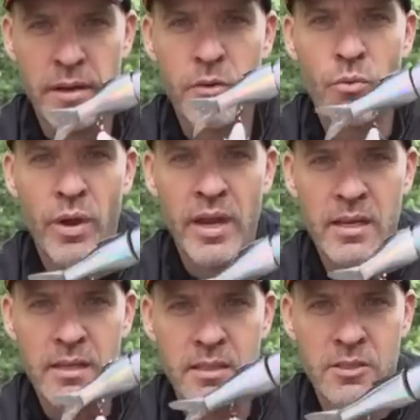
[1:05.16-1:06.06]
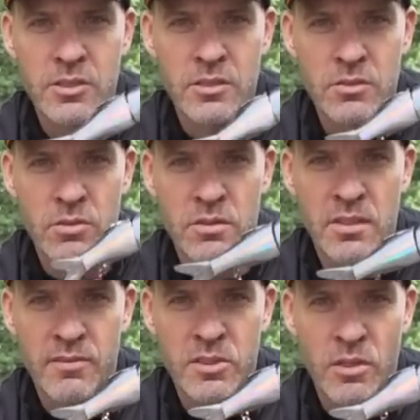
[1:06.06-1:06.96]
a great addition to the
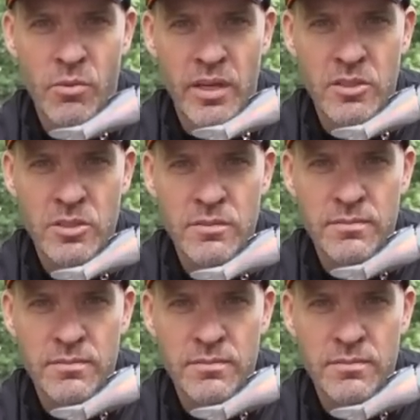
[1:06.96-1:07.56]
Savage Gear range.